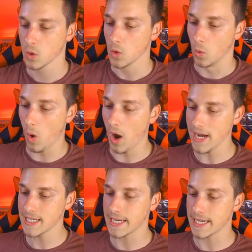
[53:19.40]

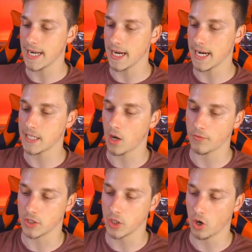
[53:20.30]
White Knight
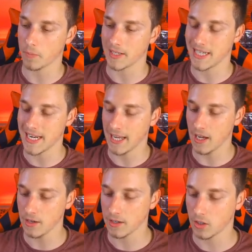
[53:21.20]
of Dogmatica.
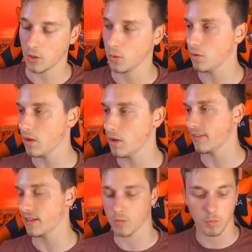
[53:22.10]
Cool, I think
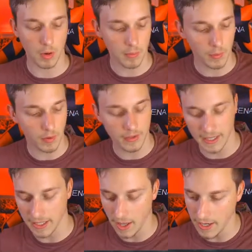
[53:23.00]
that's probably one that
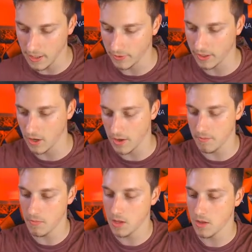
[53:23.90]
he'd like if I know him
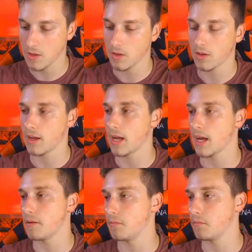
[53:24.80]

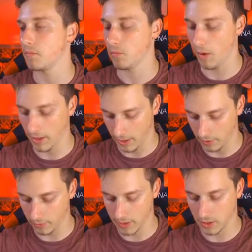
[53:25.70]
well
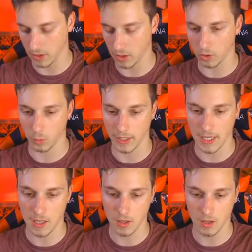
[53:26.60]
enough. Mr. Good Old Wiggy.
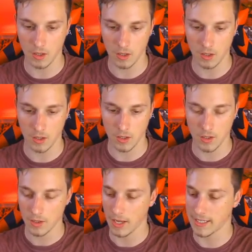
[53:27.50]

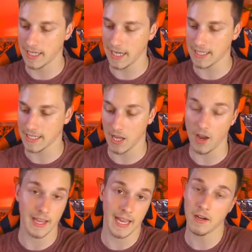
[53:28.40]
Atilas says hi
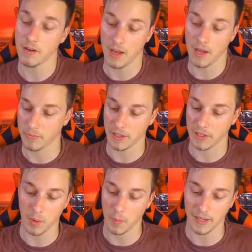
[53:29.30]
again. I think you're
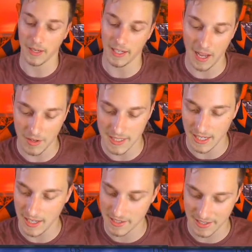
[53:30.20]
popping in and out,
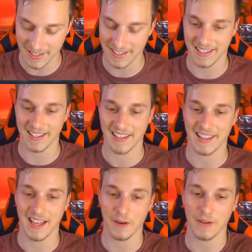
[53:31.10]
Atilas.
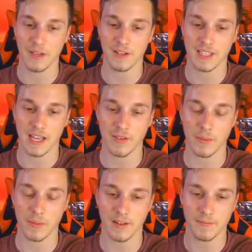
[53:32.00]
How are you? Good to have you
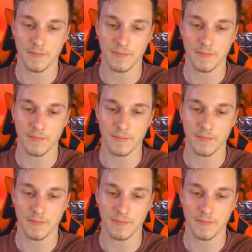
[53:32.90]
back.